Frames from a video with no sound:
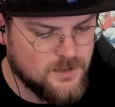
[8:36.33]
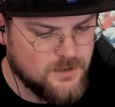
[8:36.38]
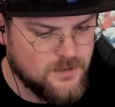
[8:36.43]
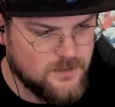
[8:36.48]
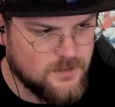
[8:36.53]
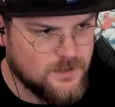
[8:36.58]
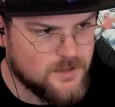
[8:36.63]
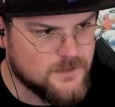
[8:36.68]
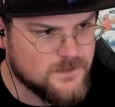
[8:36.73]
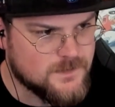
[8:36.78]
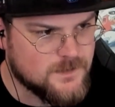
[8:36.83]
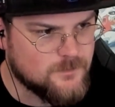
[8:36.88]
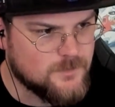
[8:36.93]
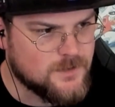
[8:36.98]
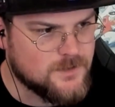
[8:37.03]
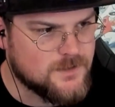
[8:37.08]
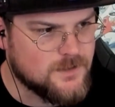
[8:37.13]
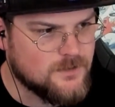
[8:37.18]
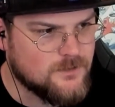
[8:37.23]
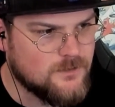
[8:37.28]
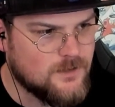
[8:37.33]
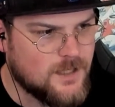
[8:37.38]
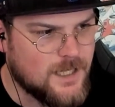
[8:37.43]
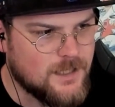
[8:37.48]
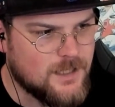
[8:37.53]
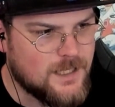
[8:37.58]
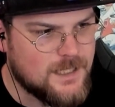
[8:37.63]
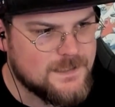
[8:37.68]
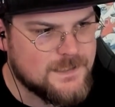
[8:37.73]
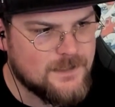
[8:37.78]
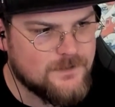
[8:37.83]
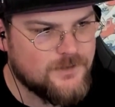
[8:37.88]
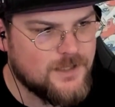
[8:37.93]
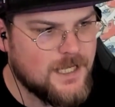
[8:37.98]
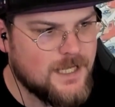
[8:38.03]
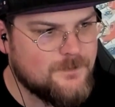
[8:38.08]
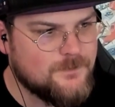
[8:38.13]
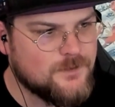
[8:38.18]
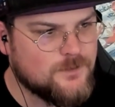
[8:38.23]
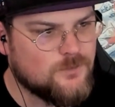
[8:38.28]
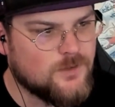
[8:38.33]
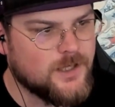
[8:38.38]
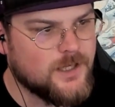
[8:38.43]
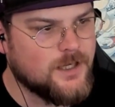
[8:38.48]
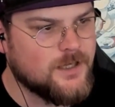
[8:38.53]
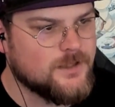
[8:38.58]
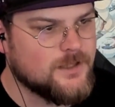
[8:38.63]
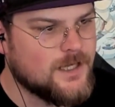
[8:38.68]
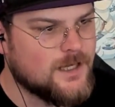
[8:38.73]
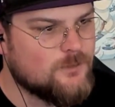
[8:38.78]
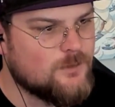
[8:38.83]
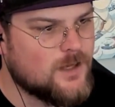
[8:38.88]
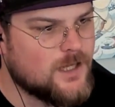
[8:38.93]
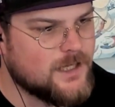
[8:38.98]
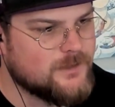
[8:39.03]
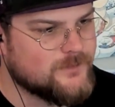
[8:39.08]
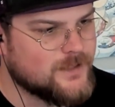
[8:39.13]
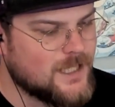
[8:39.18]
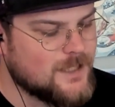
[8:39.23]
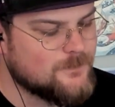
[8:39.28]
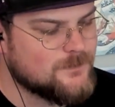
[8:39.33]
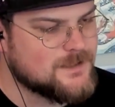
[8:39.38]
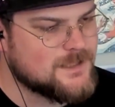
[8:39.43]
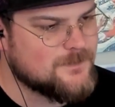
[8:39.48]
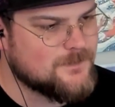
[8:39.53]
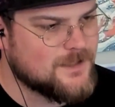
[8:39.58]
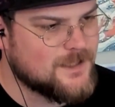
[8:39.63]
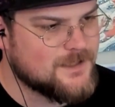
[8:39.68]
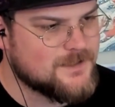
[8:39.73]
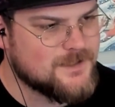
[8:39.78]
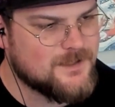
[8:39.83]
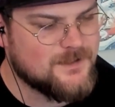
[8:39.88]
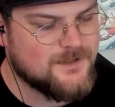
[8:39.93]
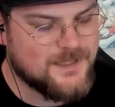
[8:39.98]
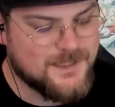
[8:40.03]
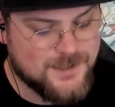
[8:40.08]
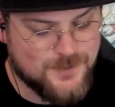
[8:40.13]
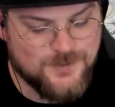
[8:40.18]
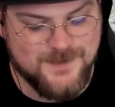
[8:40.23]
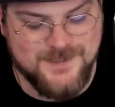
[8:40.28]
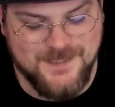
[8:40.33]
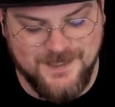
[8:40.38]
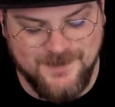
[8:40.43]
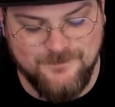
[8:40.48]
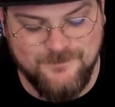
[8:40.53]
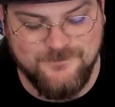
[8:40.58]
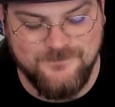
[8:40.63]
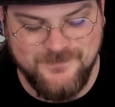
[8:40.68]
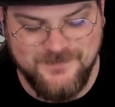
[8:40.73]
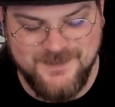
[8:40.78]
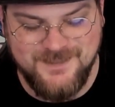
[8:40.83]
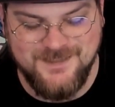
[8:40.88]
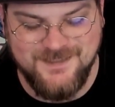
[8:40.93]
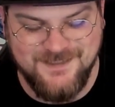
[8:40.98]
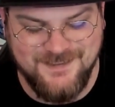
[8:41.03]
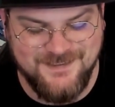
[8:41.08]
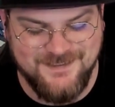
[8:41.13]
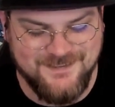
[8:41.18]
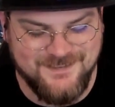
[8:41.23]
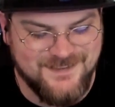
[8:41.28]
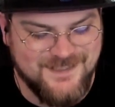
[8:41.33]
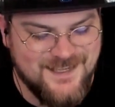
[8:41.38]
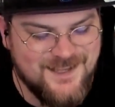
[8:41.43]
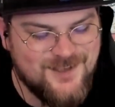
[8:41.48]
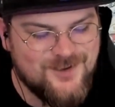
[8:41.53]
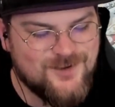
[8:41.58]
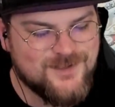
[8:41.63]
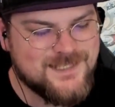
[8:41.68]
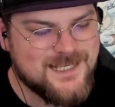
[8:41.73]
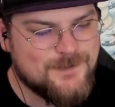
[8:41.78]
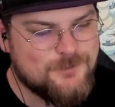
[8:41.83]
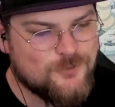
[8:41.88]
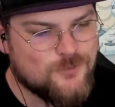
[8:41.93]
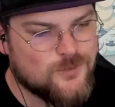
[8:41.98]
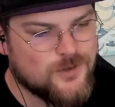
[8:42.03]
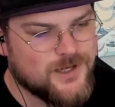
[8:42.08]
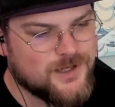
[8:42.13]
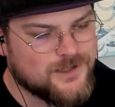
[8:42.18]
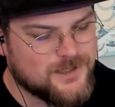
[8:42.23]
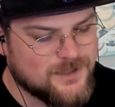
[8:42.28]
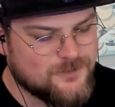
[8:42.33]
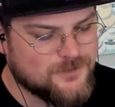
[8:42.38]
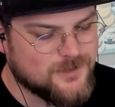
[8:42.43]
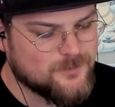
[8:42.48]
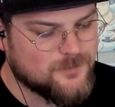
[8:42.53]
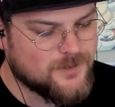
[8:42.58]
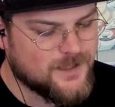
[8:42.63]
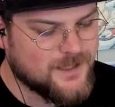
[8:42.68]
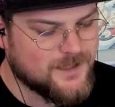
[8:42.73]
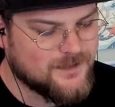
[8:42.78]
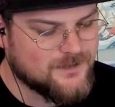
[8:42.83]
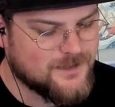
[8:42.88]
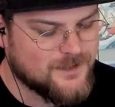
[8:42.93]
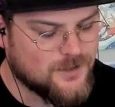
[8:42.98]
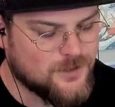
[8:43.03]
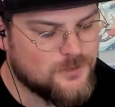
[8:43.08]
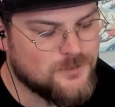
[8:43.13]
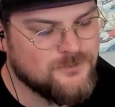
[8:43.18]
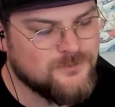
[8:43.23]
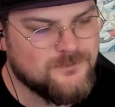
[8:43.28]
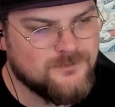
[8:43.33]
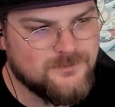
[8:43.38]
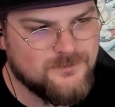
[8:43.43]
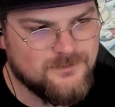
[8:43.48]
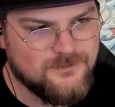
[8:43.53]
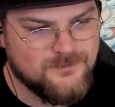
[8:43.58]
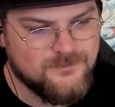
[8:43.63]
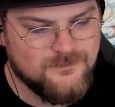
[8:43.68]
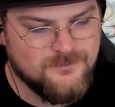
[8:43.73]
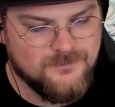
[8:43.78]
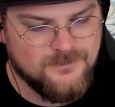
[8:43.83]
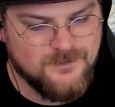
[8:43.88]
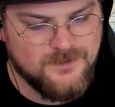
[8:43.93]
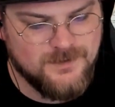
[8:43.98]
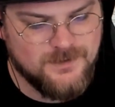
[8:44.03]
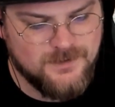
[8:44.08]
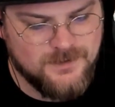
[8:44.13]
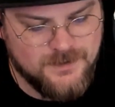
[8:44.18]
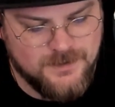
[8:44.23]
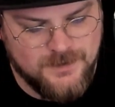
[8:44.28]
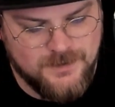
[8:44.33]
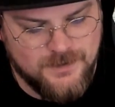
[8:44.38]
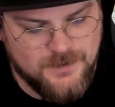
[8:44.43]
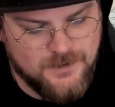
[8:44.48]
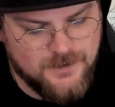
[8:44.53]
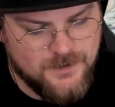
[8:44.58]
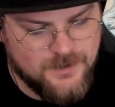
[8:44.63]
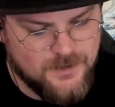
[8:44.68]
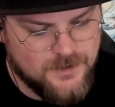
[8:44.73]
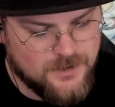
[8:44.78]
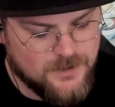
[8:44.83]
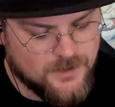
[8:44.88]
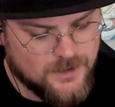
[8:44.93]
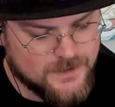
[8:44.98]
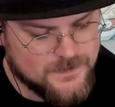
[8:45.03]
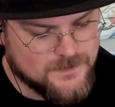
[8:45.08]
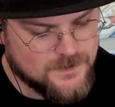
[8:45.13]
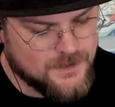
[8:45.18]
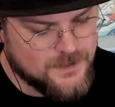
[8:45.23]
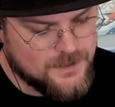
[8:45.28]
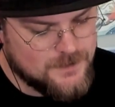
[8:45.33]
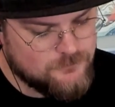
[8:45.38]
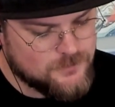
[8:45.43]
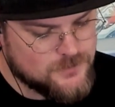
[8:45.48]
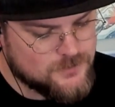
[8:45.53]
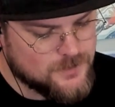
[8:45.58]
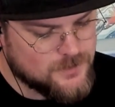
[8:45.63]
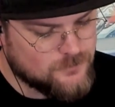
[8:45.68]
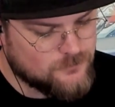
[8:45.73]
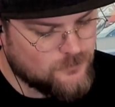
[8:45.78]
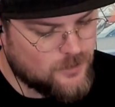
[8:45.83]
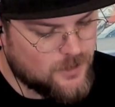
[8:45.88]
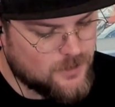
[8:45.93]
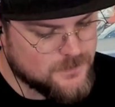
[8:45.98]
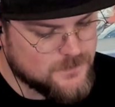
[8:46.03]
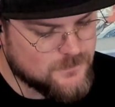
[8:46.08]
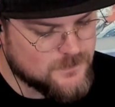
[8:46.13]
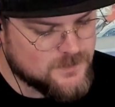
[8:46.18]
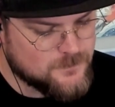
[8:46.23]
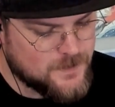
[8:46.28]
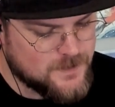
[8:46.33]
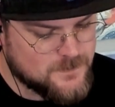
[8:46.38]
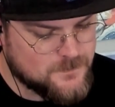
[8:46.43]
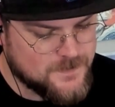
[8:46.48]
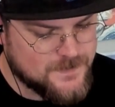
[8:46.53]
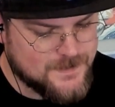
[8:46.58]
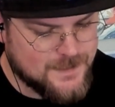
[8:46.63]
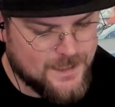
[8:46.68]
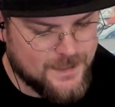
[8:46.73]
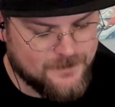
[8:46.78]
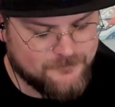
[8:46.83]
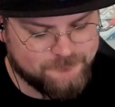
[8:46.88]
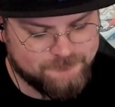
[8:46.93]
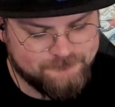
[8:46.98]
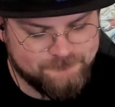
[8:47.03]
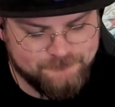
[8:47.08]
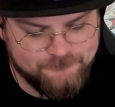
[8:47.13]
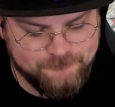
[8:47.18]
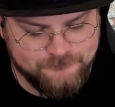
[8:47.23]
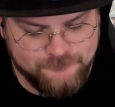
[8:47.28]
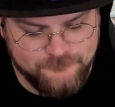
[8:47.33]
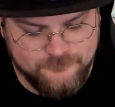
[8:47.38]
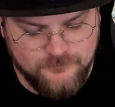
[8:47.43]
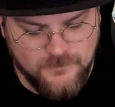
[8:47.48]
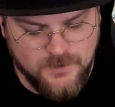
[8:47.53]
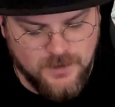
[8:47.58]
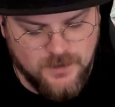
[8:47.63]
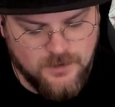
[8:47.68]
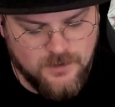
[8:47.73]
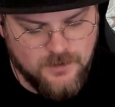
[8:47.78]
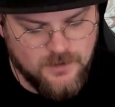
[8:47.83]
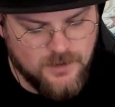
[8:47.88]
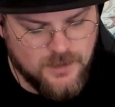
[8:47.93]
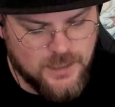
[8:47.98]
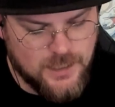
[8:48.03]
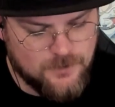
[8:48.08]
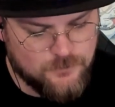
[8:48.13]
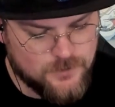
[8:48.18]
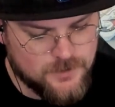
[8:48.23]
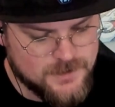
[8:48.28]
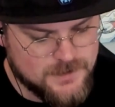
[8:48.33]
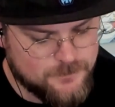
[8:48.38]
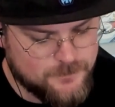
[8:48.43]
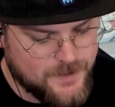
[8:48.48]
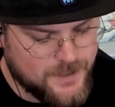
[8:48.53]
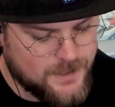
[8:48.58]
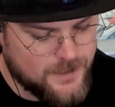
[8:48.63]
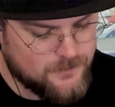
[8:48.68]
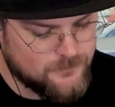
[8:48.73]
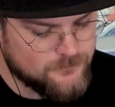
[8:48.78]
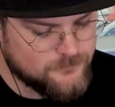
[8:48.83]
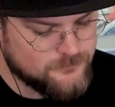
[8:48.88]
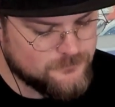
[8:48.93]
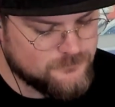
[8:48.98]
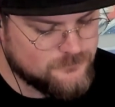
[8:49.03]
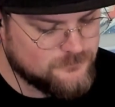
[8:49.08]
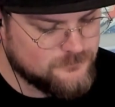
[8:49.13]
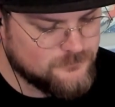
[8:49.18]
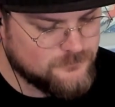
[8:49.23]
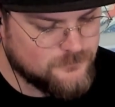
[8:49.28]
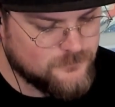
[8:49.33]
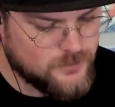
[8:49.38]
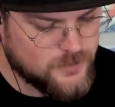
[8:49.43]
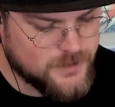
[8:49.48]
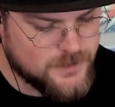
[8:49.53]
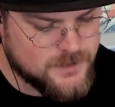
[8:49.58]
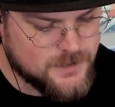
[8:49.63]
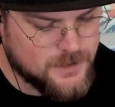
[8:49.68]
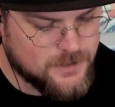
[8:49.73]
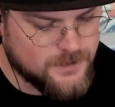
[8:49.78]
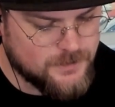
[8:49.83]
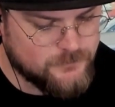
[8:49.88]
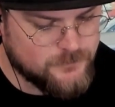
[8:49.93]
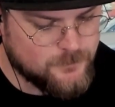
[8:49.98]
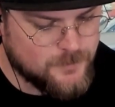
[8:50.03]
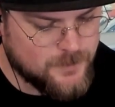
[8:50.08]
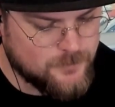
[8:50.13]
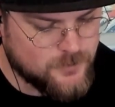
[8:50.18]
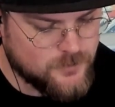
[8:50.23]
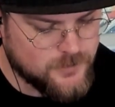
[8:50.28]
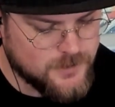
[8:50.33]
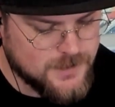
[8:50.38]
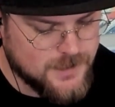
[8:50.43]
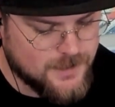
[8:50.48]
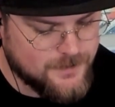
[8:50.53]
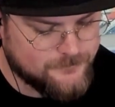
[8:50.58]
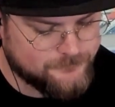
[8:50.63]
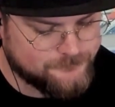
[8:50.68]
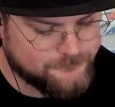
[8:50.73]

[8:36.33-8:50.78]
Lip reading: There's the Mewtwo. I lost every game with Warrior, then I won every game with Demon Hunter. That's what's up. What type of Warrior deck were you playing? Like Odin? Alright, so they did retreat the Ralts, which makes me sad. I wanted to pet it really gently with my Ponyta.